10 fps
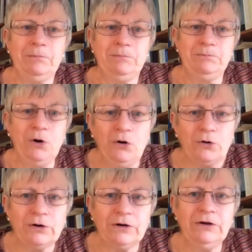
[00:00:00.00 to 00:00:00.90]

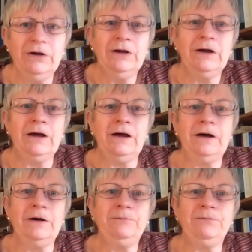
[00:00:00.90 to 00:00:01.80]
book
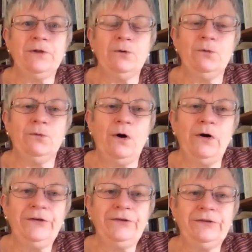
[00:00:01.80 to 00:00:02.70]

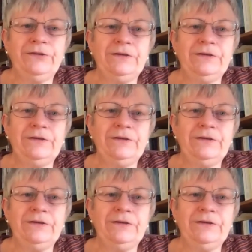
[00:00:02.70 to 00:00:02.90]
was